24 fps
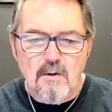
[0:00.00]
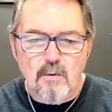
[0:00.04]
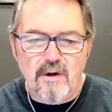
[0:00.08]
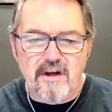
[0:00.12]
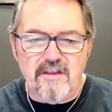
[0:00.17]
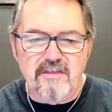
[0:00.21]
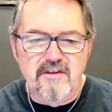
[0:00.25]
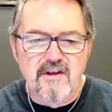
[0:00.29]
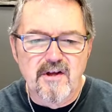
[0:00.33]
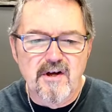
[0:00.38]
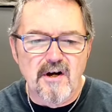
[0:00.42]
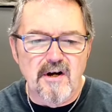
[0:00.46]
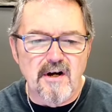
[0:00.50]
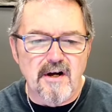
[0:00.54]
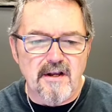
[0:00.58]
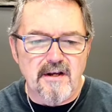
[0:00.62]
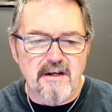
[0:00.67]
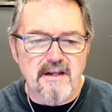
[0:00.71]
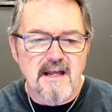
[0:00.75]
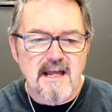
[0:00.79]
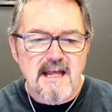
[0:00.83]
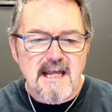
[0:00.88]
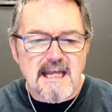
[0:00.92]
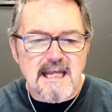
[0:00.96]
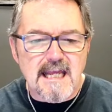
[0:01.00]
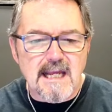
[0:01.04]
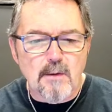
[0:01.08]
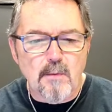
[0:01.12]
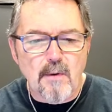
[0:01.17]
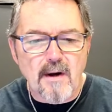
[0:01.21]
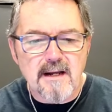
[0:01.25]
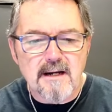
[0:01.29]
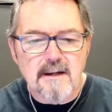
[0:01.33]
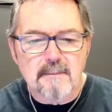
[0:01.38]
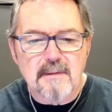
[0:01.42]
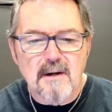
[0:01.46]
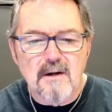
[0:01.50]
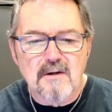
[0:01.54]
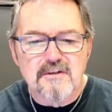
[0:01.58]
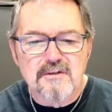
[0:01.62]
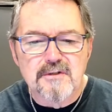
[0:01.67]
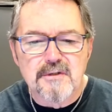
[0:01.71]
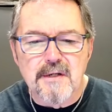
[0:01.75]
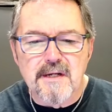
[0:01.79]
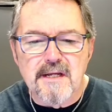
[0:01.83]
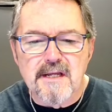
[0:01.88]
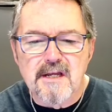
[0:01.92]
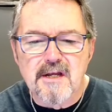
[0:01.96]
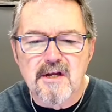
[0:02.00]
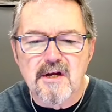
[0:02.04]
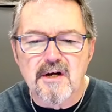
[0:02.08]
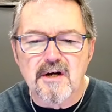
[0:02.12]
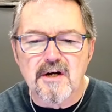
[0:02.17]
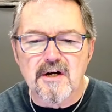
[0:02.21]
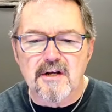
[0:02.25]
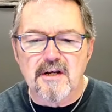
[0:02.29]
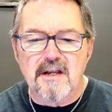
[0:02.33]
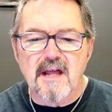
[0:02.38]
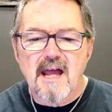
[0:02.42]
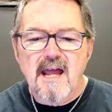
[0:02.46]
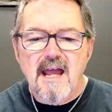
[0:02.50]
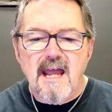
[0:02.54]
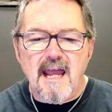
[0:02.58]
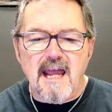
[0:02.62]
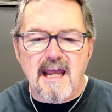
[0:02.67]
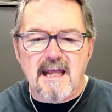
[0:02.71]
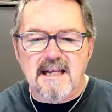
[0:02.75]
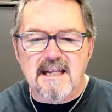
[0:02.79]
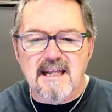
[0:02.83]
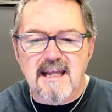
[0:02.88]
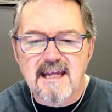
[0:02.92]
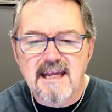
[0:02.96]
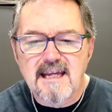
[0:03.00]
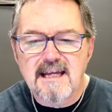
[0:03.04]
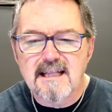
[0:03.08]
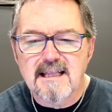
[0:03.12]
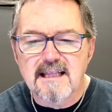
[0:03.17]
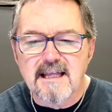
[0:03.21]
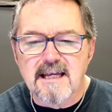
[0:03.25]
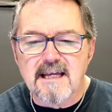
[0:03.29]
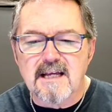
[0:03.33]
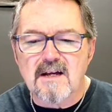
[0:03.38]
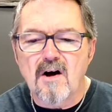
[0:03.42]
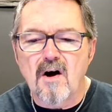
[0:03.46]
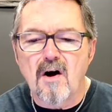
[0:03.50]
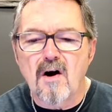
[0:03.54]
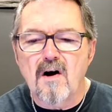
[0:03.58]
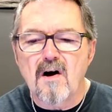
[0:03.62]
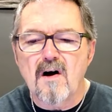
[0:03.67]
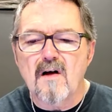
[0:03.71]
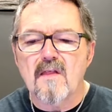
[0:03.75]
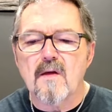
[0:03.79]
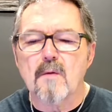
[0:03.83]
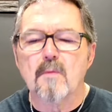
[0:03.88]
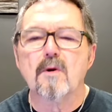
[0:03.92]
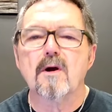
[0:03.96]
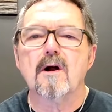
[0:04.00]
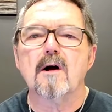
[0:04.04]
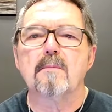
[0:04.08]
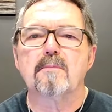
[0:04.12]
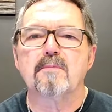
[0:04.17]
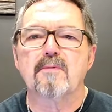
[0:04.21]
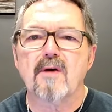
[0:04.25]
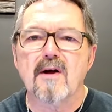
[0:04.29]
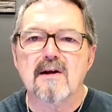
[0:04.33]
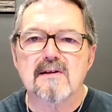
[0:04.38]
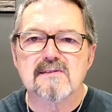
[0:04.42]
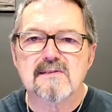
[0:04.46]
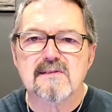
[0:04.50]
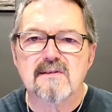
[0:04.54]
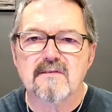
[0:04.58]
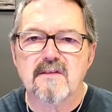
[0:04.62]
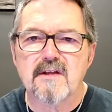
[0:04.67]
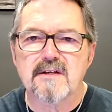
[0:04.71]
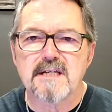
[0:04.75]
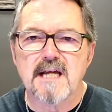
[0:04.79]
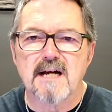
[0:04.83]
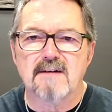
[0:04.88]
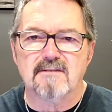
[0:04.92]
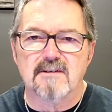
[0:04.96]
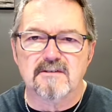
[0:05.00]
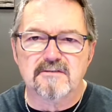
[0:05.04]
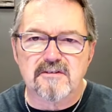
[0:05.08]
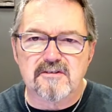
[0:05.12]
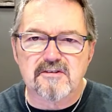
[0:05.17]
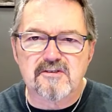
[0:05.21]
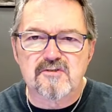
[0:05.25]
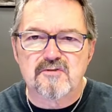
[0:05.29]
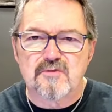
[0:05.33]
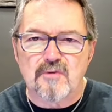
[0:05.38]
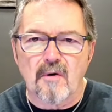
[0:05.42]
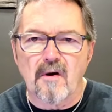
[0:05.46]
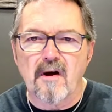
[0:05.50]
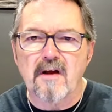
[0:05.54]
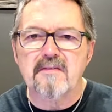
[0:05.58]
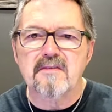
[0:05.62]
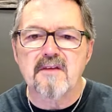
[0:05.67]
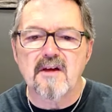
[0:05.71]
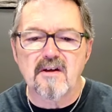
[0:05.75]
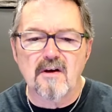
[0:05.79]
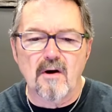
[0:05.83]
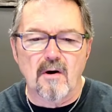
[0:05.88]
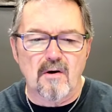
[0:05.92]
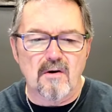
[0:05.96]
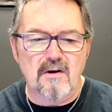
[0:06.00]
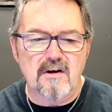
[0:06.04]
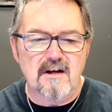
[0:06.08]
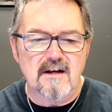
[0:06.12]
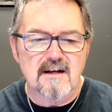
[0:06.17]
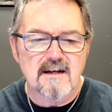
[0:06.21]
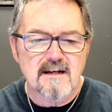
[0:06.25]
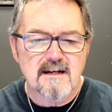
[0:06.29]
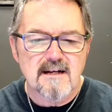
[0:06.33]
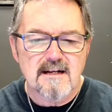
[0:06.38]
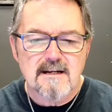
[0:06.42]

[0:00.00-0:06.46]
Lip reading: with good. He went about doing good and healing all that were oppressed of the devil, destroying the yoke.